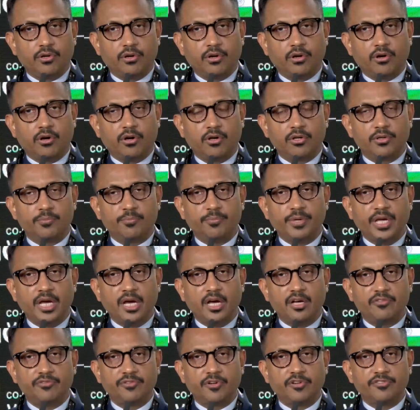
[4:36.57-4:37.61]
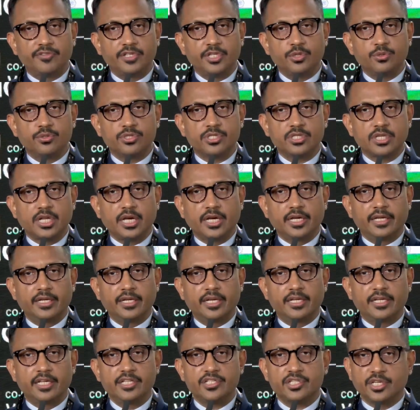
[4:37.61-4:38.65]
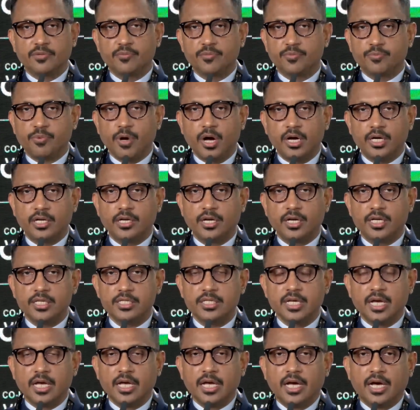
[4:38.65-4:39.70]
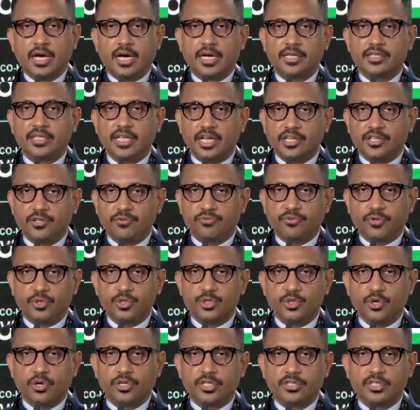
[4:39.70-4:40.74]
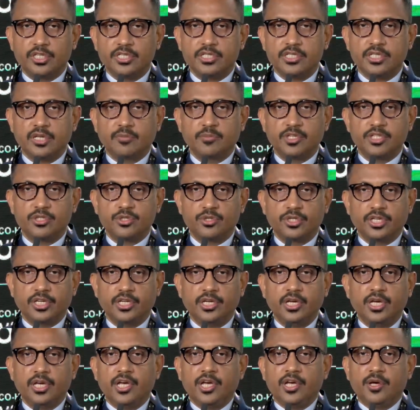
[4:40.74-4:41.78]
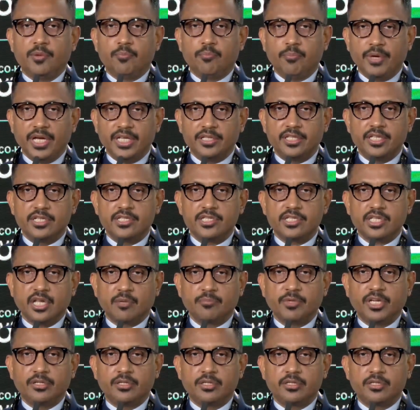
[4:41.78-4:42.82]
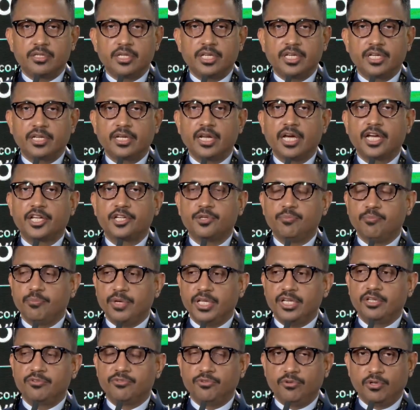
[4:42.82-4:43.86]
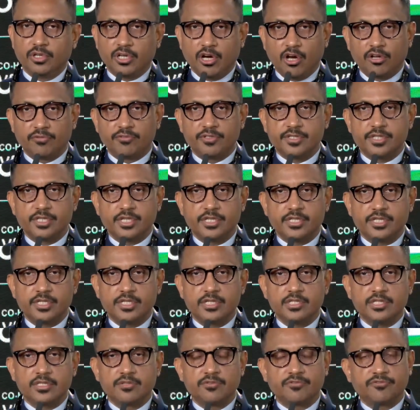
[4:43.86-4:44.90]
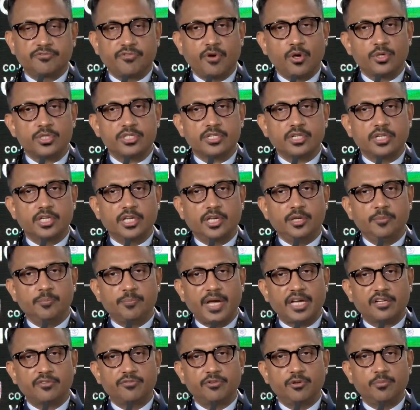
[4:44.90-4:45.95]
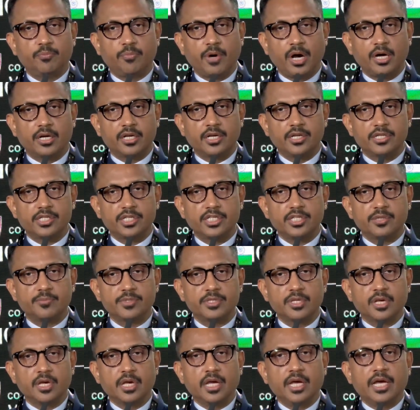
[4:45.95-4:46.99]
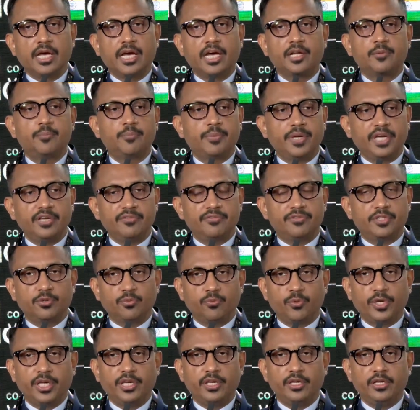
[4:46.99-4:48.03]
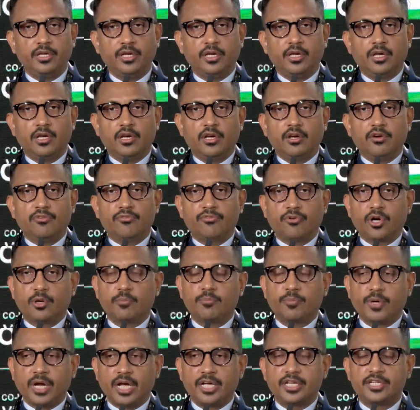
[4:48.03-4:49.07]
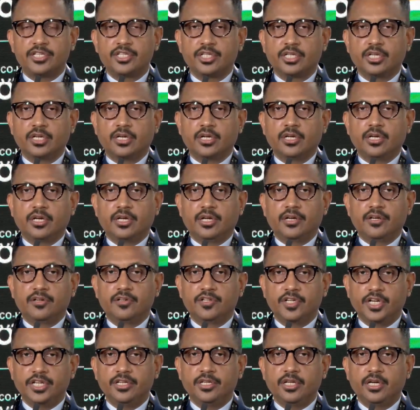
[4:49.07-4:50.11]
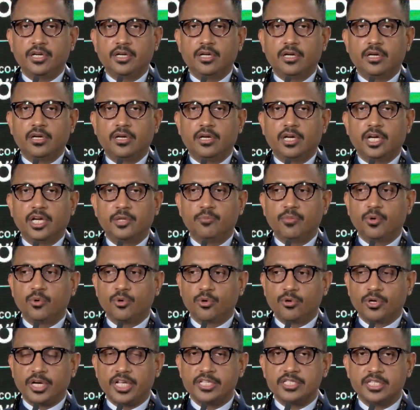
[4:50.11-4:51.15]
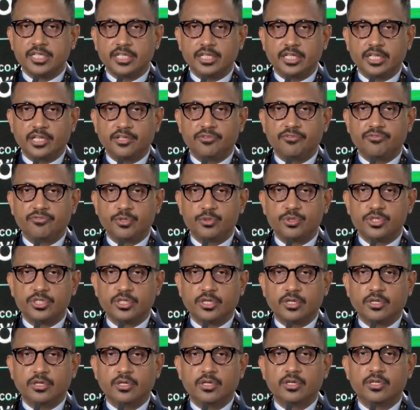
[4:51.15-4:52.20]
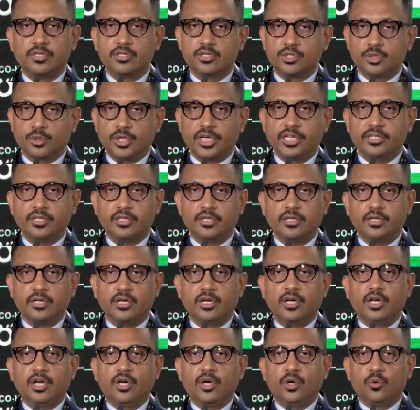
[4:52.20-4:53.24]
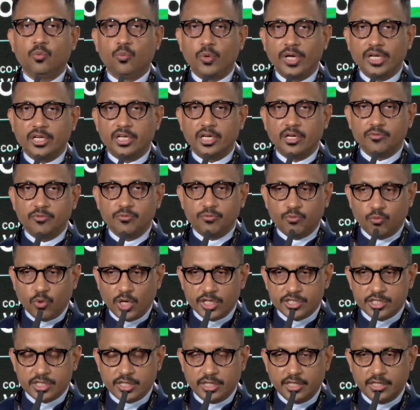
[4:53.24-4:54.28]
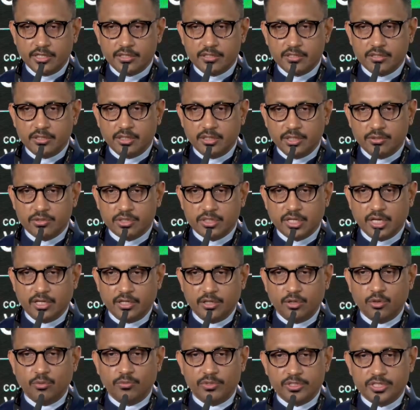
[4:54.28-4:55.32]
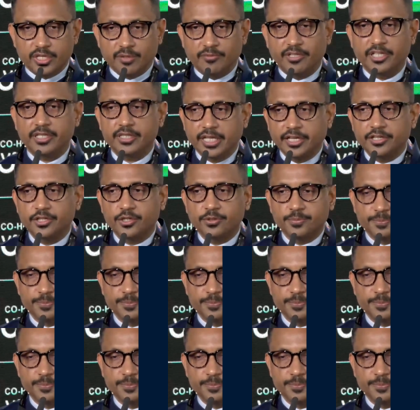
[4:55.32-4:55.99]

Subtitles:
On behalf of News 9 and esteemed partners, I thank you for joining this summit today. May this summit ignite meaningful conversations, foster impactful partnerships, and pave the way for a brighter, greener, and more resilient future together. Welcome once again to the News 9 Global Summit. Thank you.